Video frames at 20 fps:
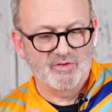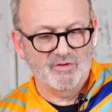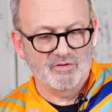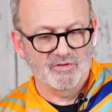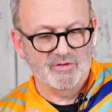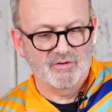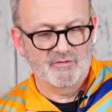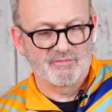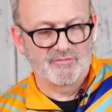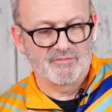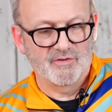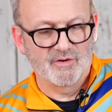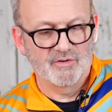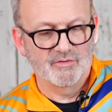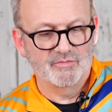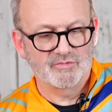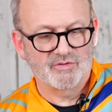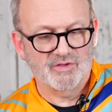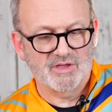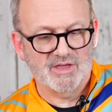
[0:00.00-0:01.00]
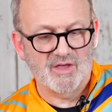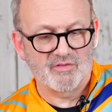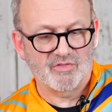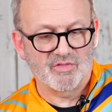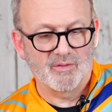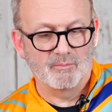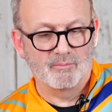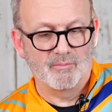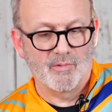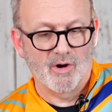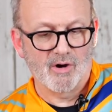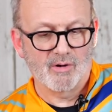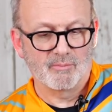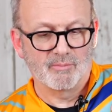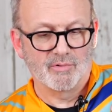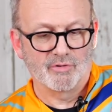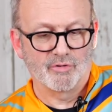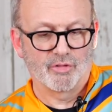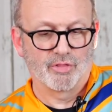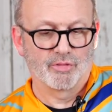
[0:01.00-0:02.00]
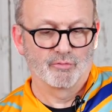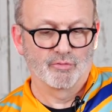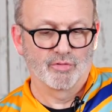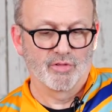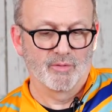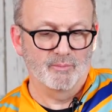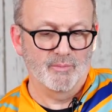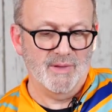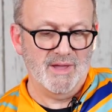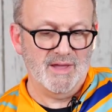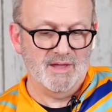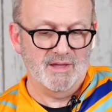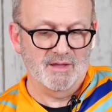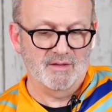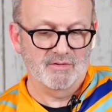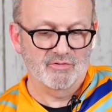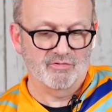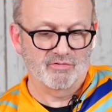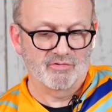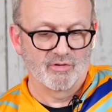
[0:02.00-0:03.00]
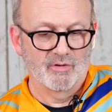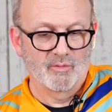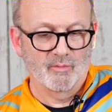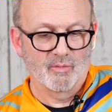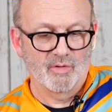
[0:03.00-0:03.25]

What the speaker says: tilt your phone to get the marble through the maze